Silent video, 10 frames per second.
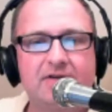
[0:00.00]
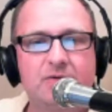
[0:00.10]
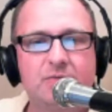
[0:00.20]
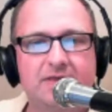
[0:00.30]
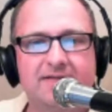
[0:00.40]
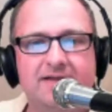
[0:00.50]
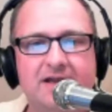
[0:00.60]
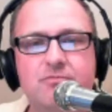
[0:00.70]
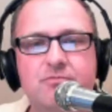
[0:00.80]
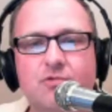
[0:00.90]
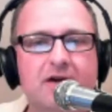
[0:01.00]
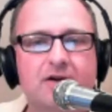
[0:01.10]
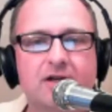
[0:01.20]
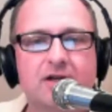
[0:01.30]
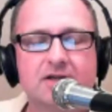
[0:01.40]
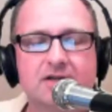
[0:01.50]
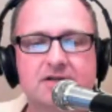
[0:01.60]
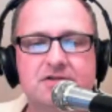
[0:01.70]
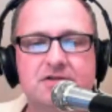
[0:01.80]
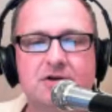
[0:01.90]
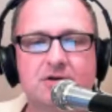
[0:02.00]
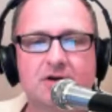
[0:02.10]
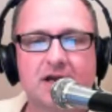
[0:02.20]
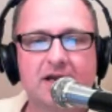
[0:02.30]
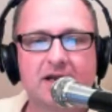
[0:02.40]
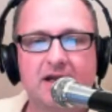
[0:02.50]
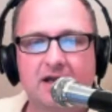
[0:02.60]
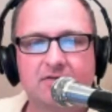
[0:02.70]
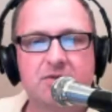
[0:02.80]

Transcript: Even with the same record the Joker had,